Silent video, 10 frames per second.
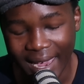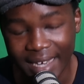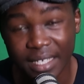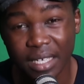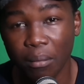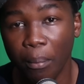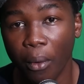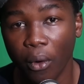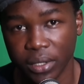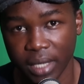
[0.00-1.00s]
it's
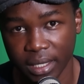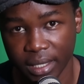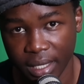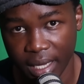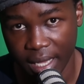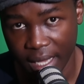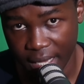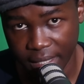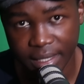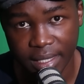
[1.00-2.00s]
important,
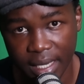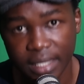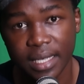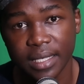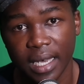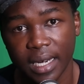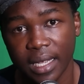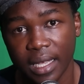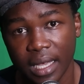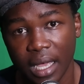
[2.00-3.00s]
it's
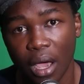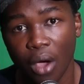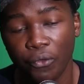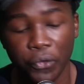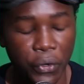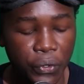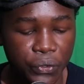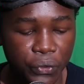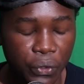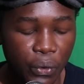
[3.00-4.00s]
necessary for you
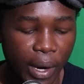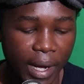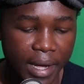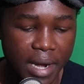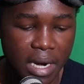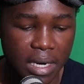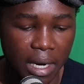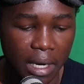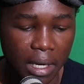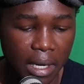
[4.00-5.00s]
to go ahead and
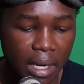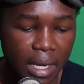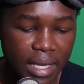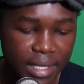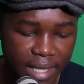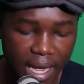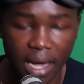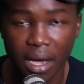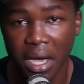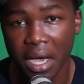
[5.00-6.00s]

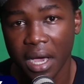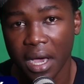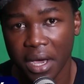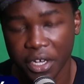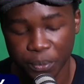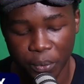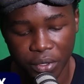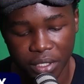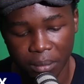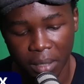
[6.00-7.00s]
stake
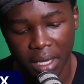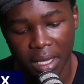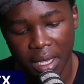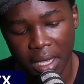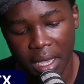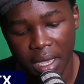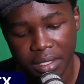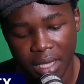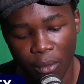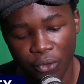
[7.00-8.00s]
responsibly.
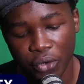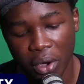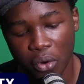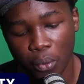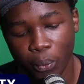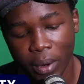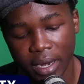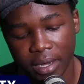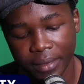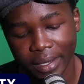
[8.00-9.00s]
Some of you are
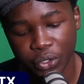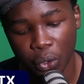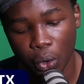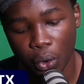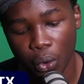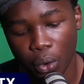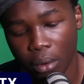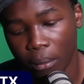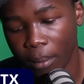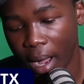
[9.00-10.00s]
complaining that, oh,
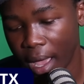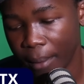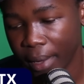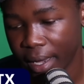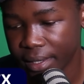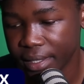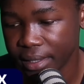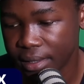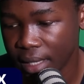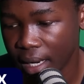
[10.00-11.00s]
I am
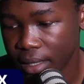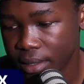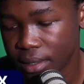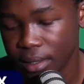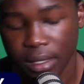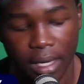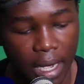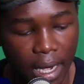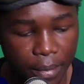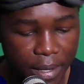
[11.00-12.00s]
getting taxed,
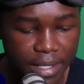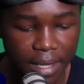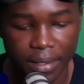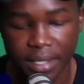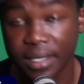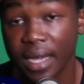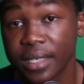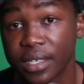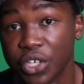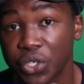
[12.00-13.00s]
this and this
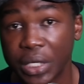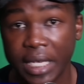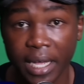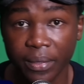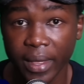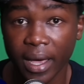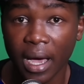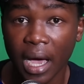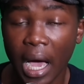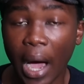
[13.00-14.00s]
taxation here and there.